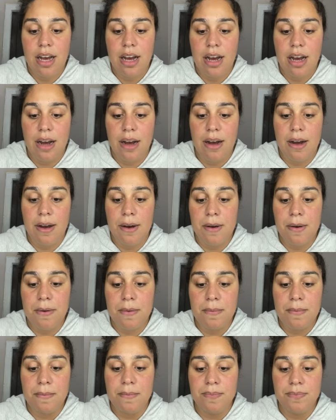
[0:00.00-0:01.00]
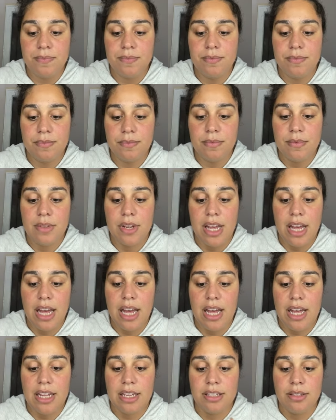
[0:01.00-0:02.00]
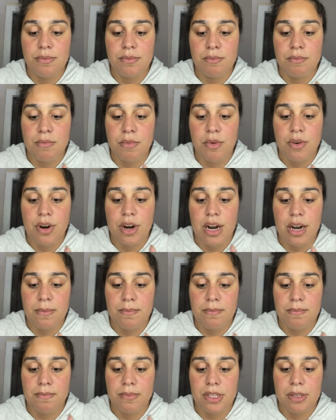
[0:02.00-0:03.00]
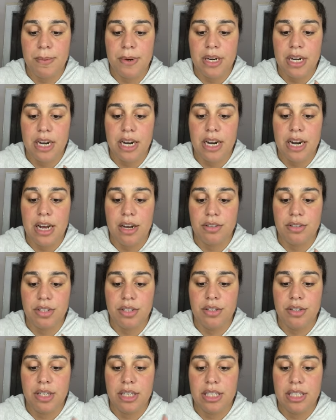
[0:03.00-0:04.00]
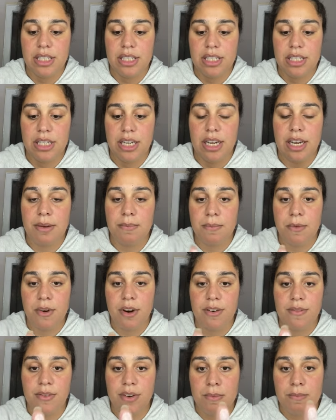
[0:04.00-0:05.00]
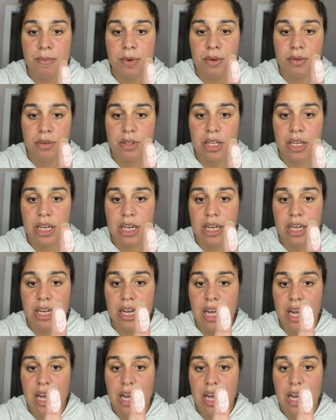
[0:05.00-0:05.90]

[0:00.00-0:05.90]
um, has more. I'm spreading it out so you can see it. More of an emollient